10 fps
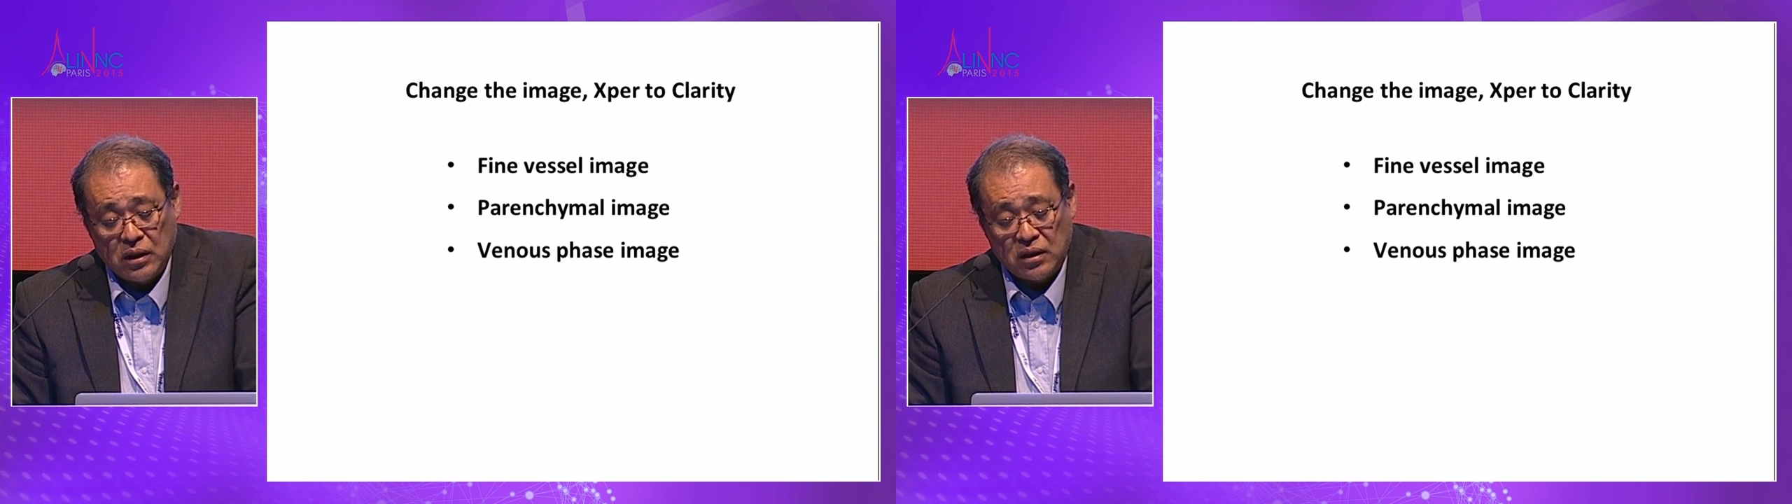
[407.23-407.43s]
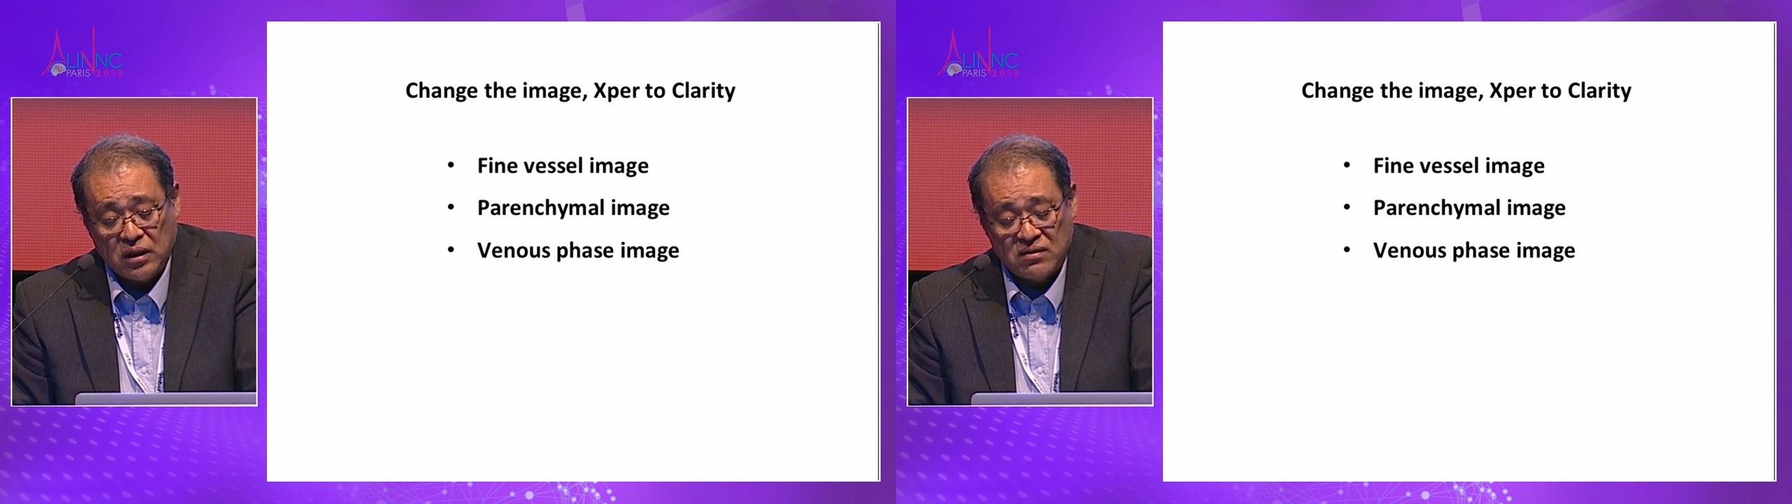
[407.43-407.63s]

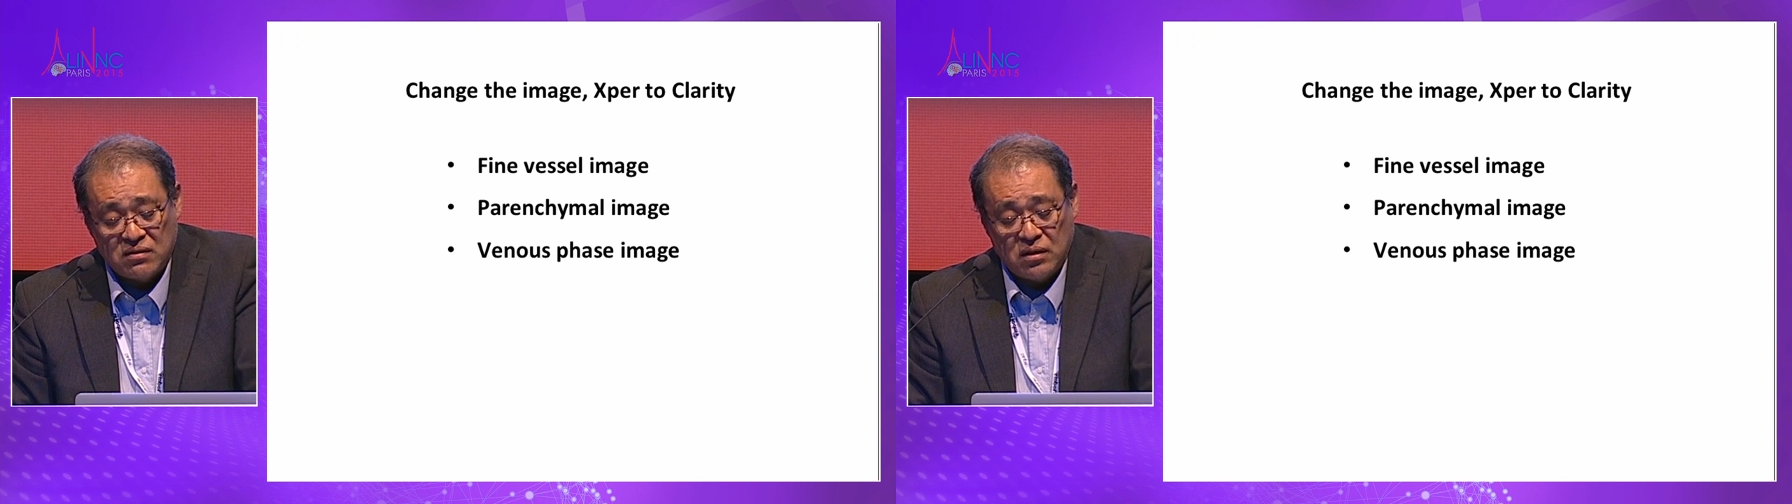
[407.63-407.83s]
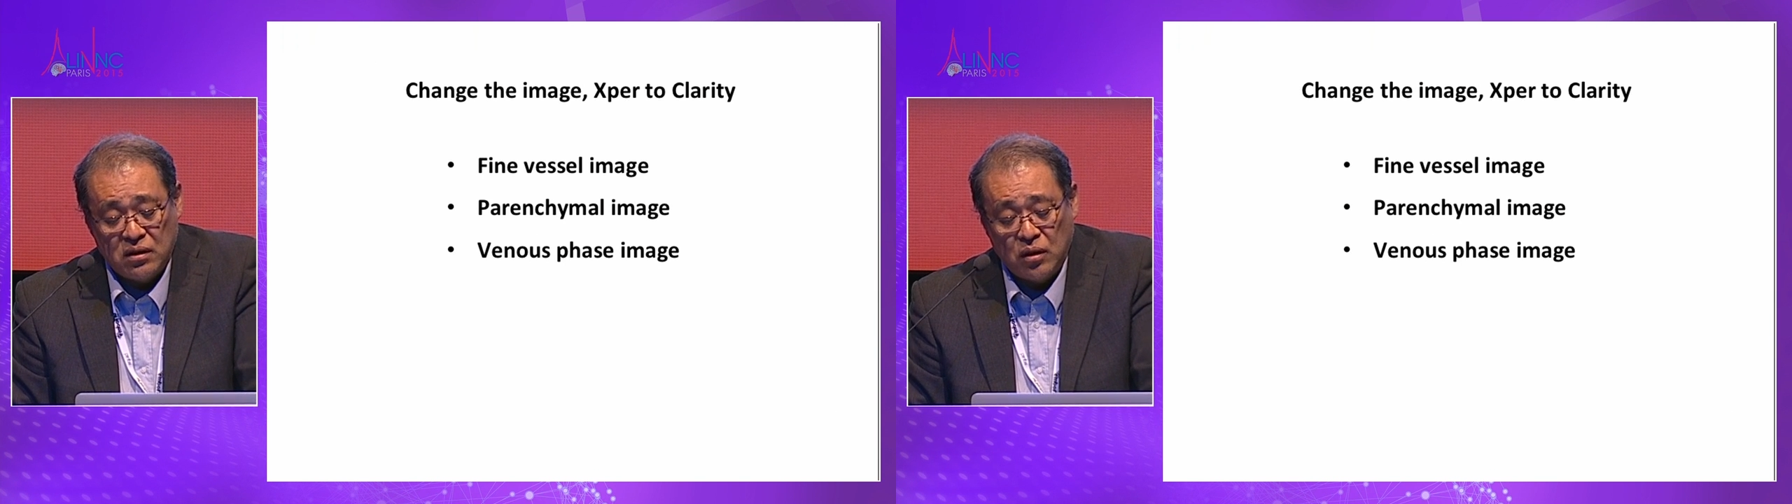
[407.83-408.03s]
can
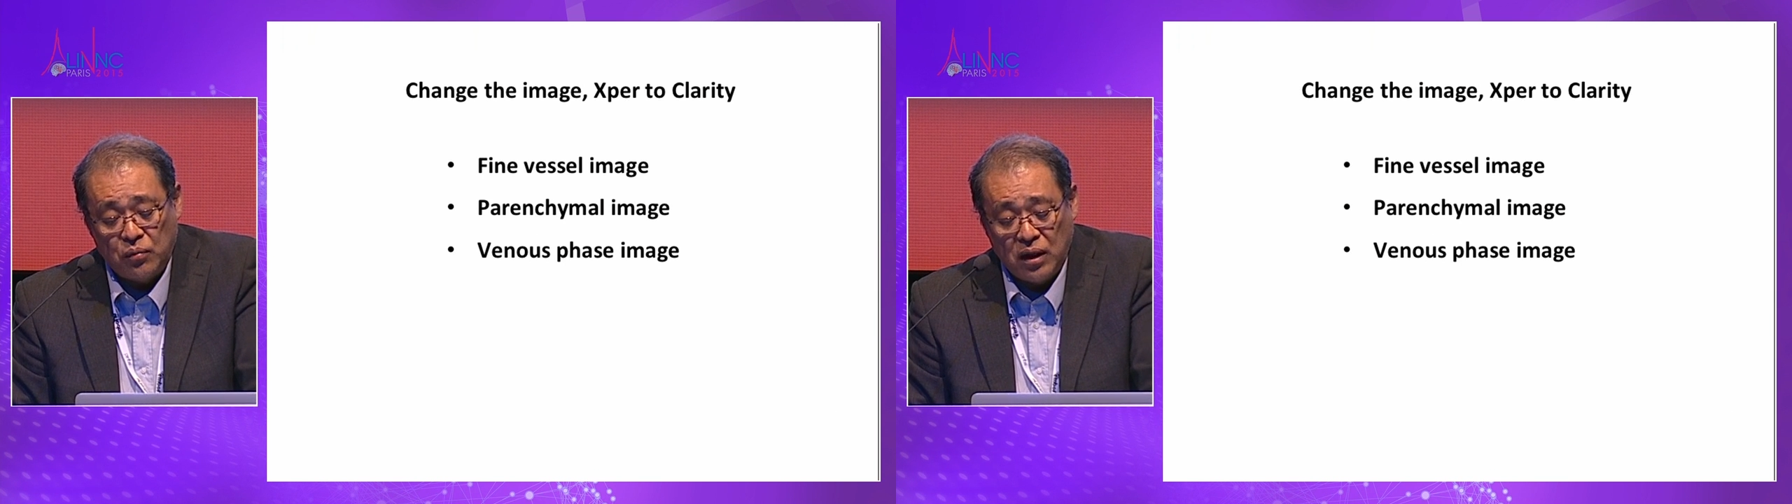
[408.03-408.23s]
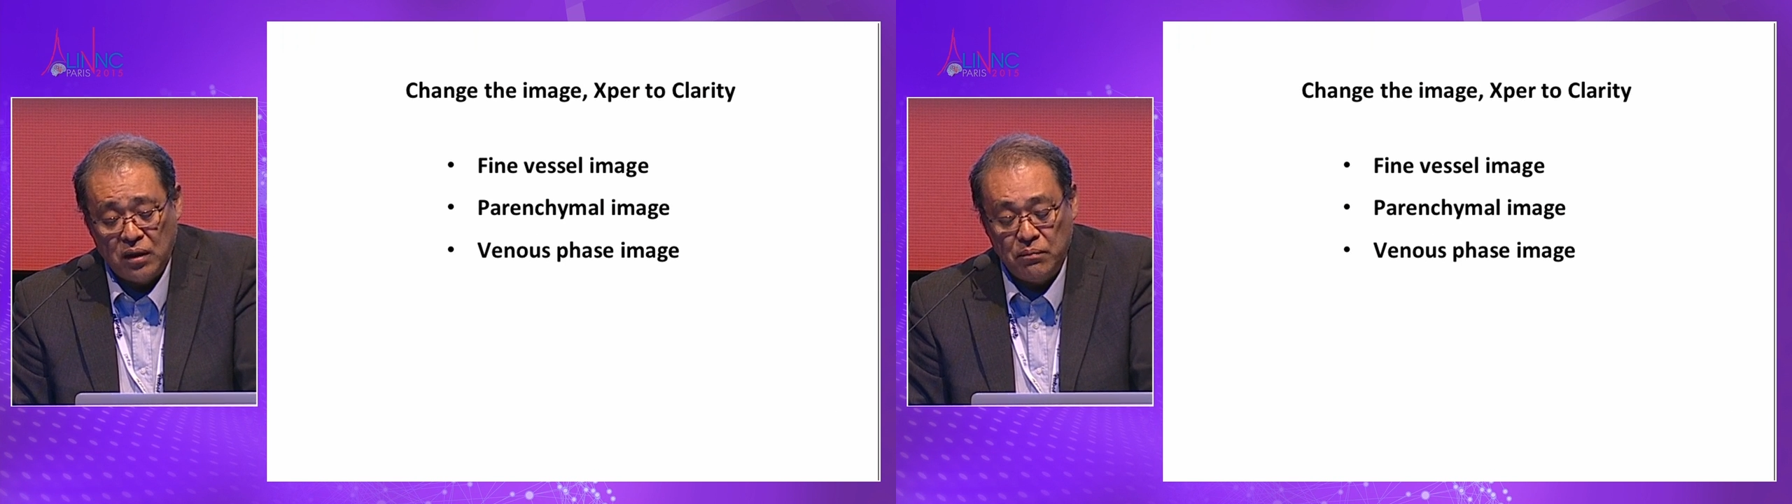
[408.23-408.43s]
see the
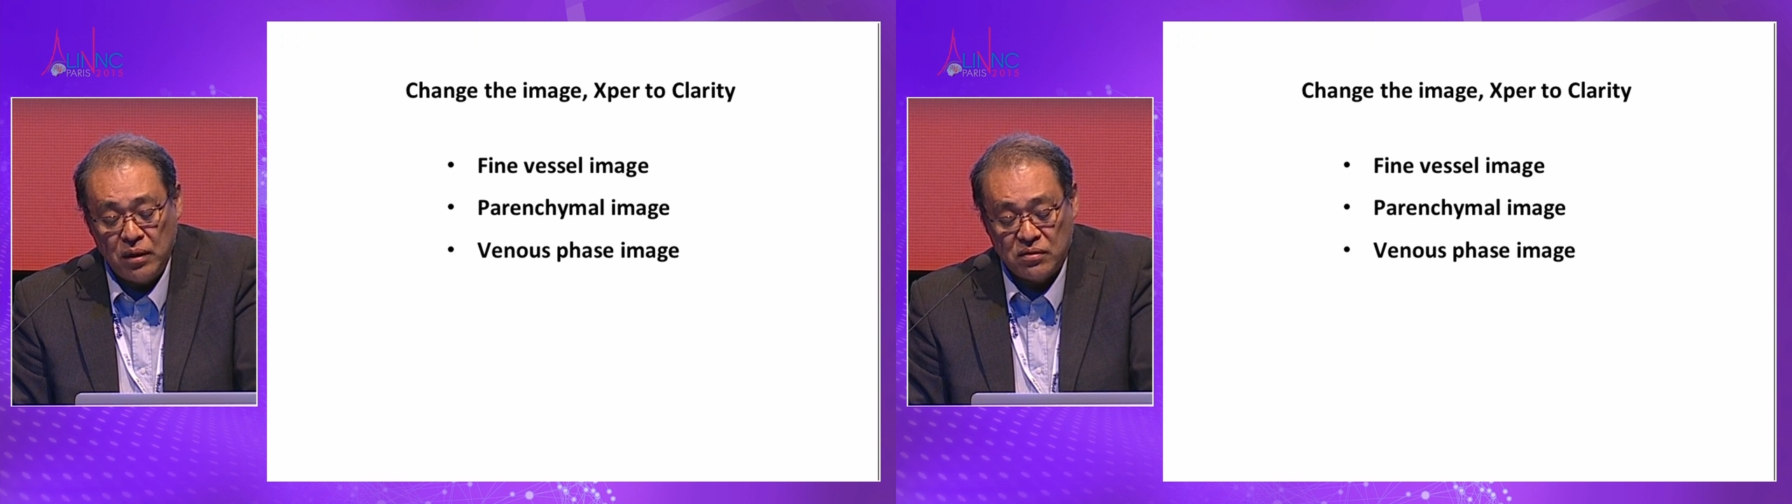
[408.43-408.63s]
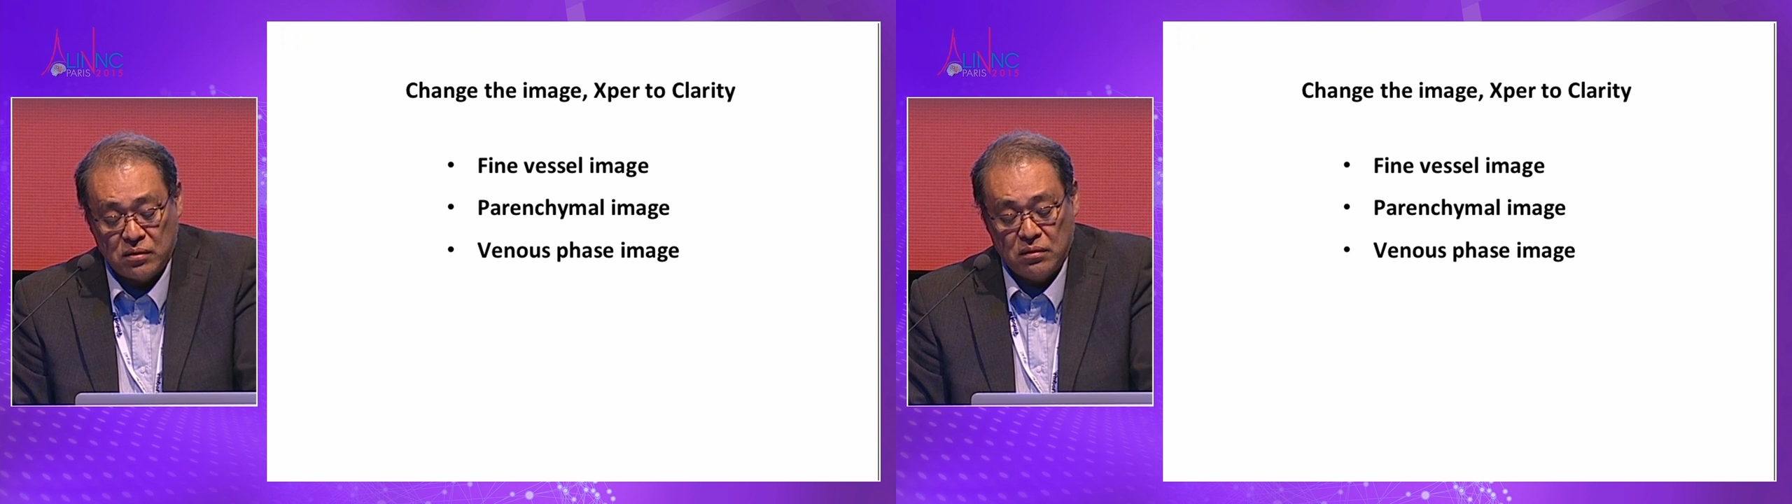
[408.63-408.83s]
fine
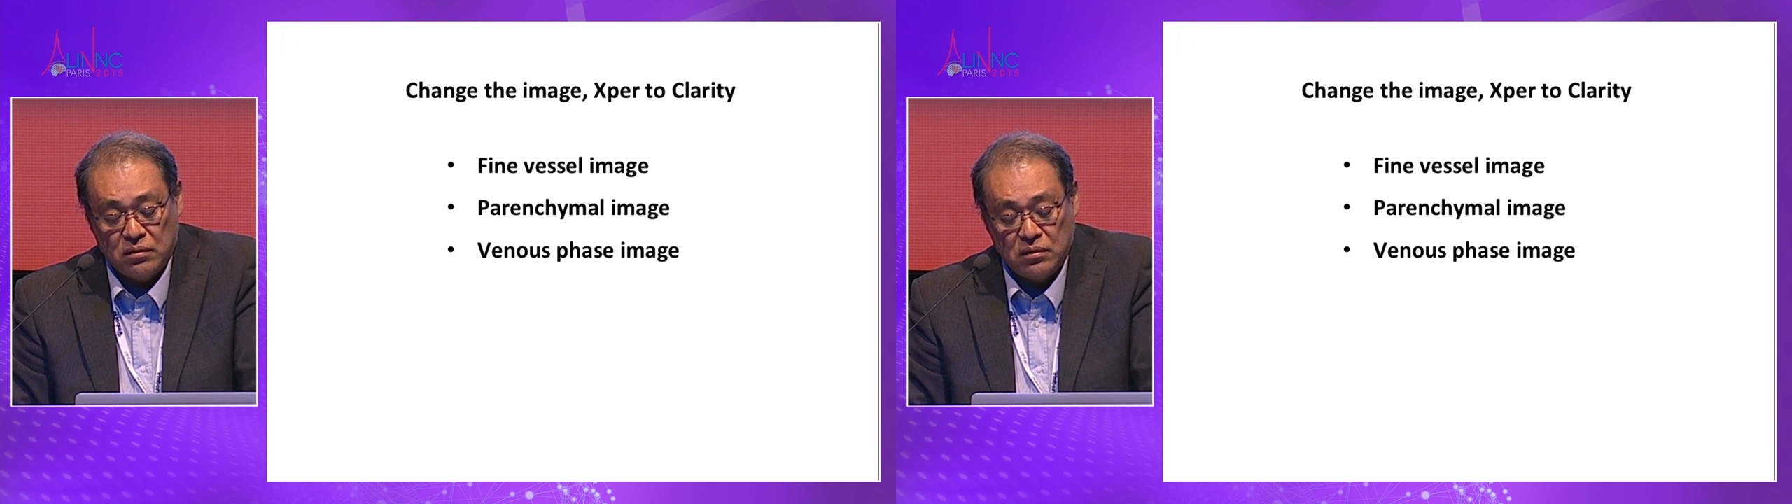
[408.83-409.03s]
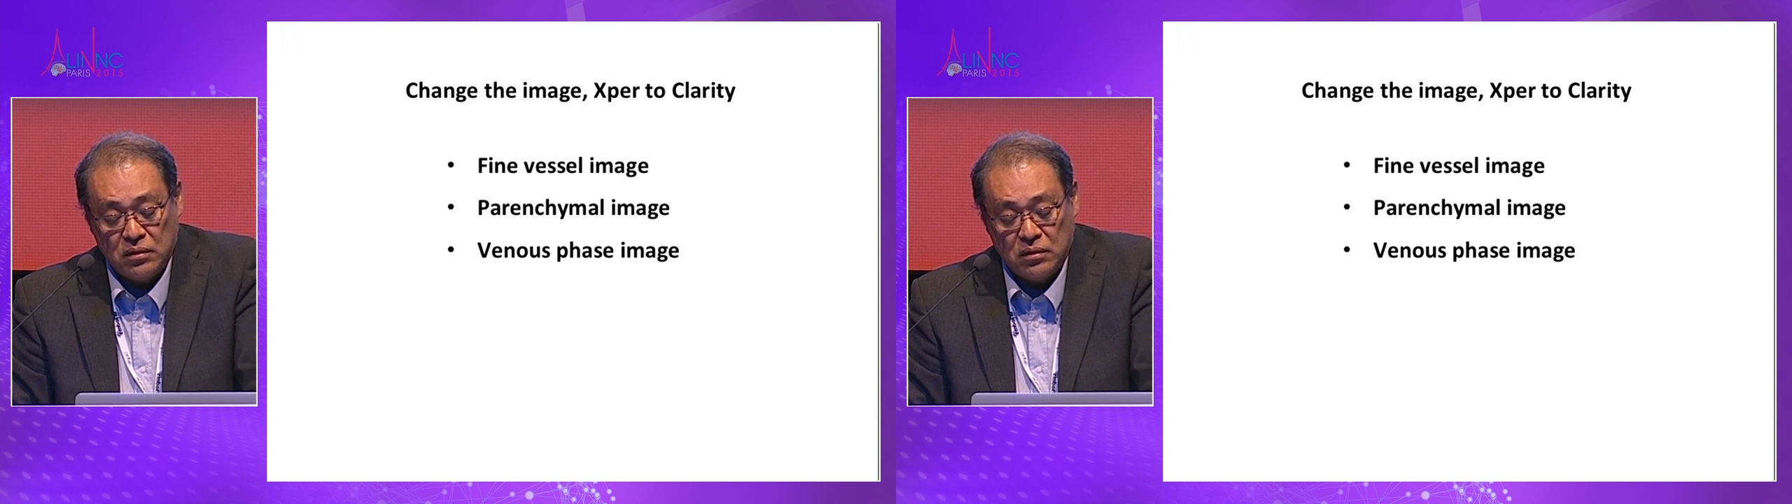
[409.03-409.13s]
vessel